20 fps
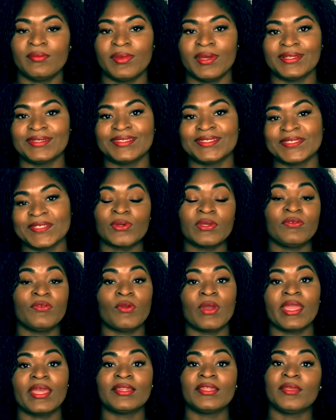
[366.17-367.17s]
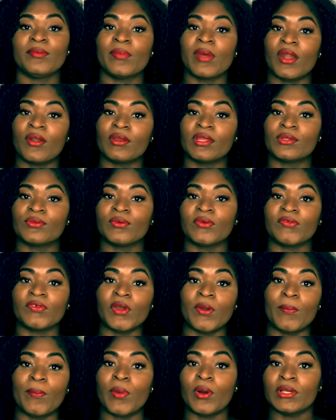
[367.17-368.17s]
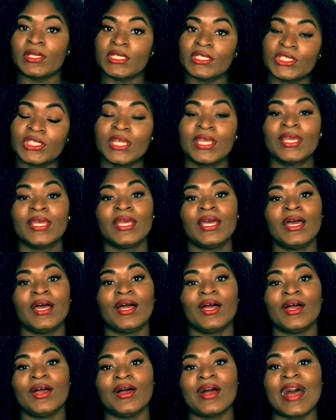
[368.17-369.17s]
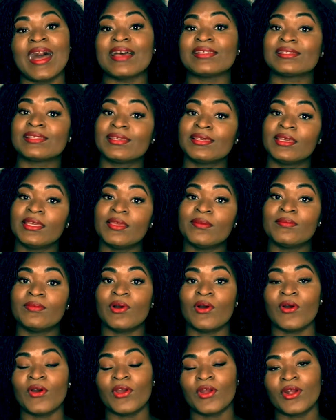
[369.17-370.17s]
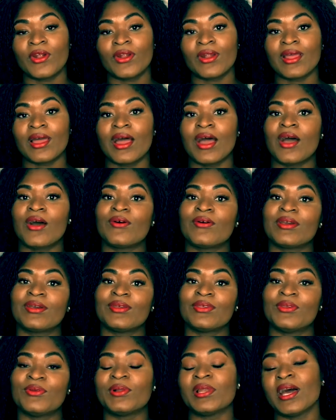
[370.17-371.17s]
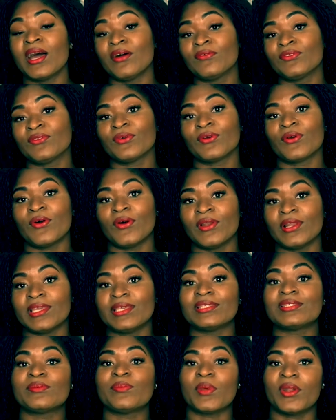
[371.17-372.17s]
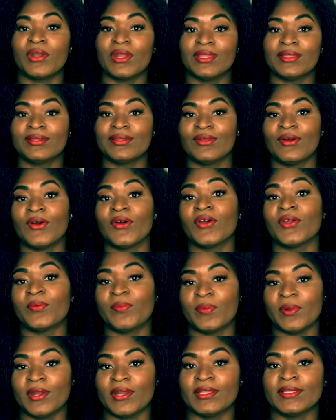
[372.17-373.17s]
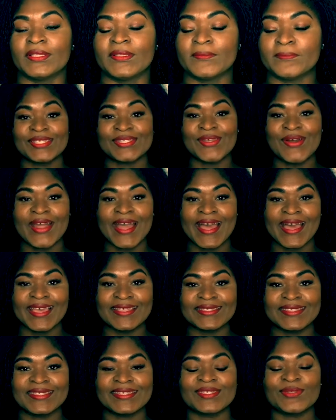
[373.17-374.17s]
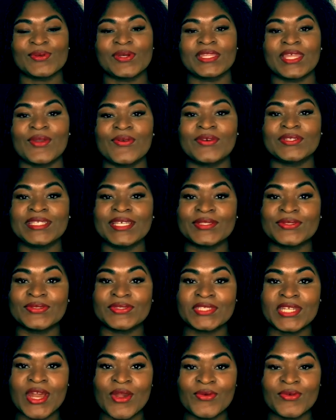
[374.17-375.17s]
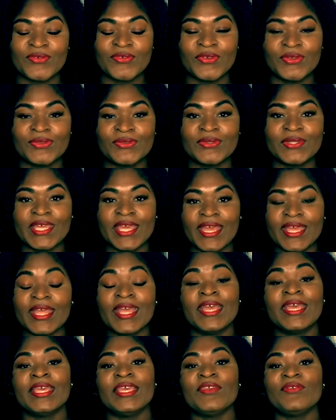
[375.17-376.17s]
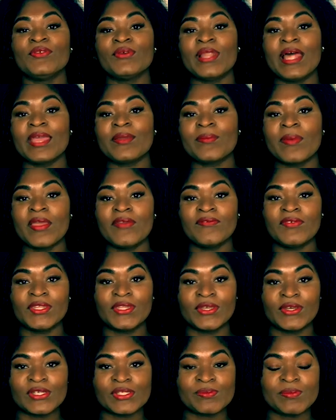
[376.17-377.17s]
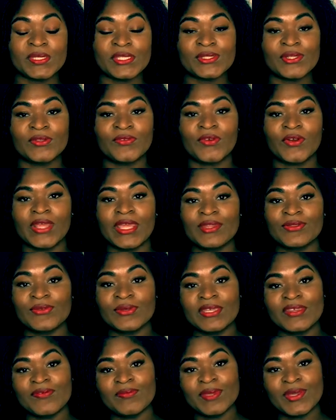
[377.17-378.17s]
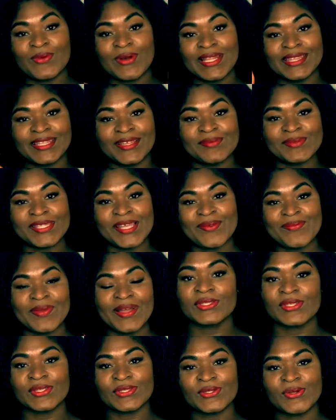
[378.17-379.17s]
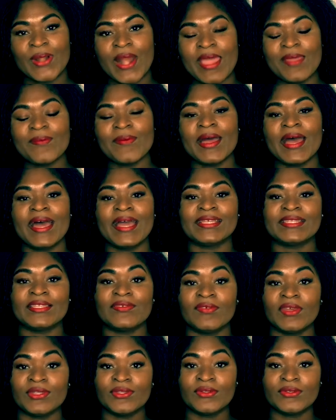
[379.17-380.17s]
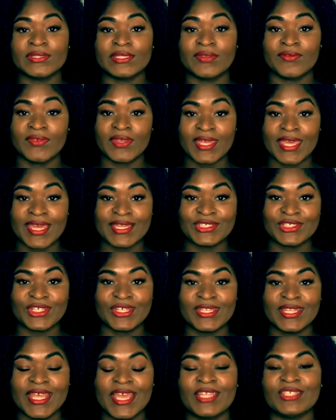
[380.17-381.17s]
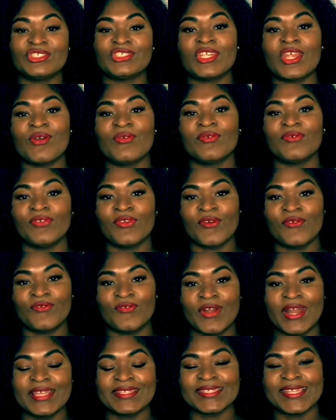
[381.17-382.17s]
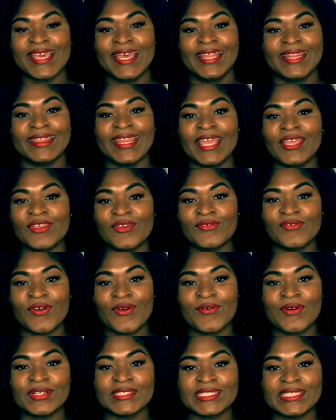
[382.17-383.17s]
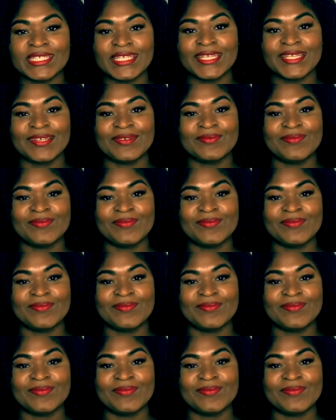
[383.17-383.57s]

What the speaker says: But if you are getting married with a Polish, ask him or her how you will have to call his parent or her parent. So guys, this is what I wanted to share with you today. If you like my videos, please don't forget to give me one thumbs up, subscribe, activate your notification and share with your friends. Thank you for watching.